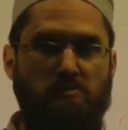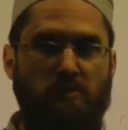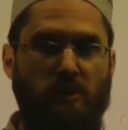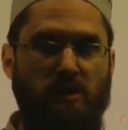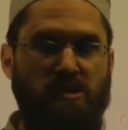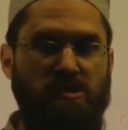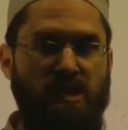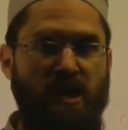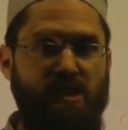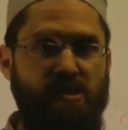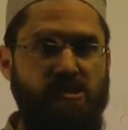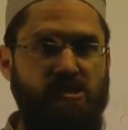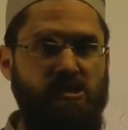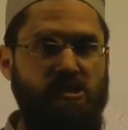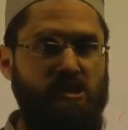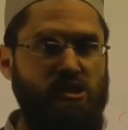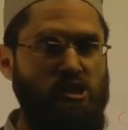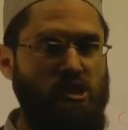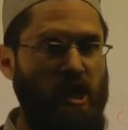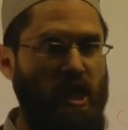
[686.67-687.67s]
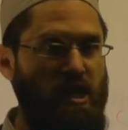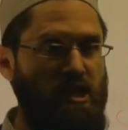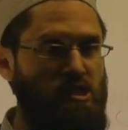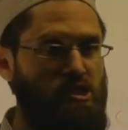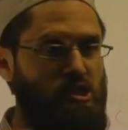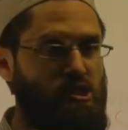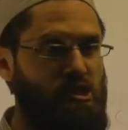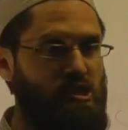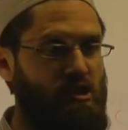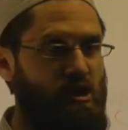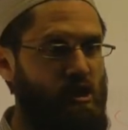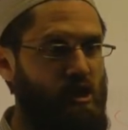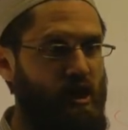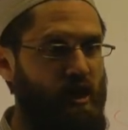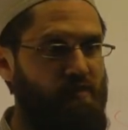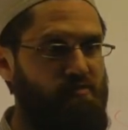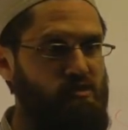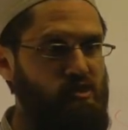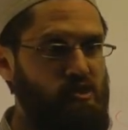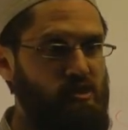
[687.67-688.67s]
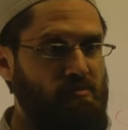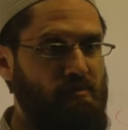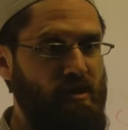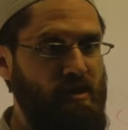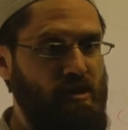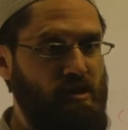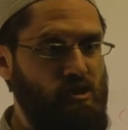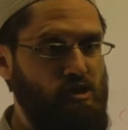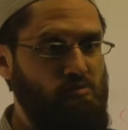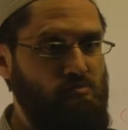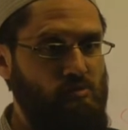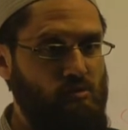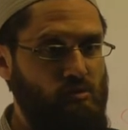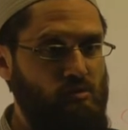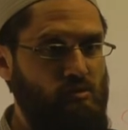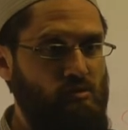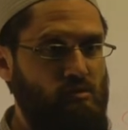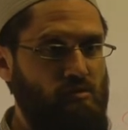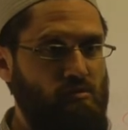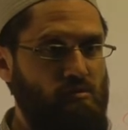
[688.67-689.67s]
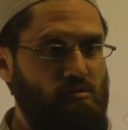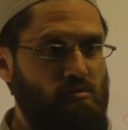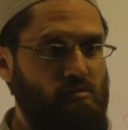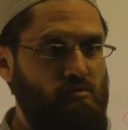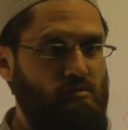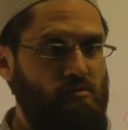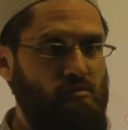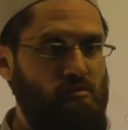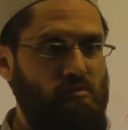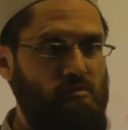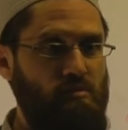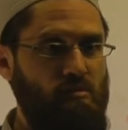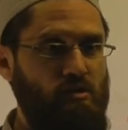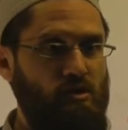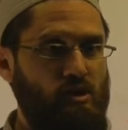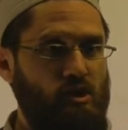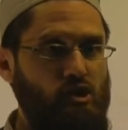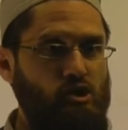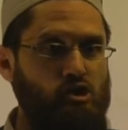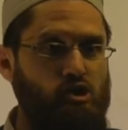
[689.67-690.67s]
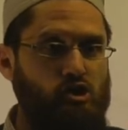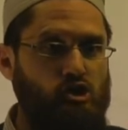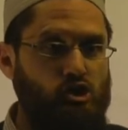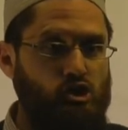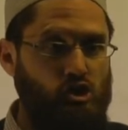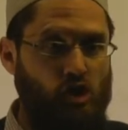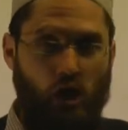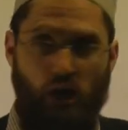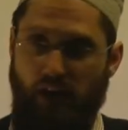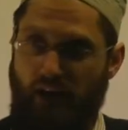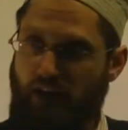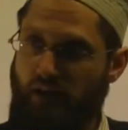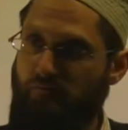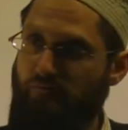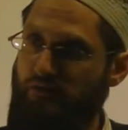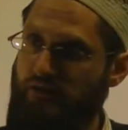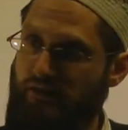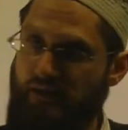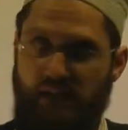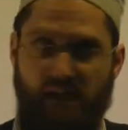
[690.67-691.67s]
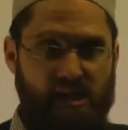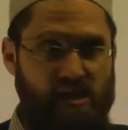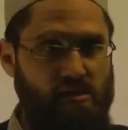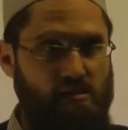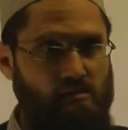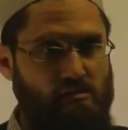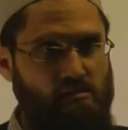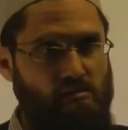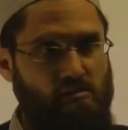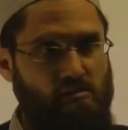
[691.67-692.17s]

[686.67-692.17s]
putting tests and challenges in our lives to make us more solid and resilient.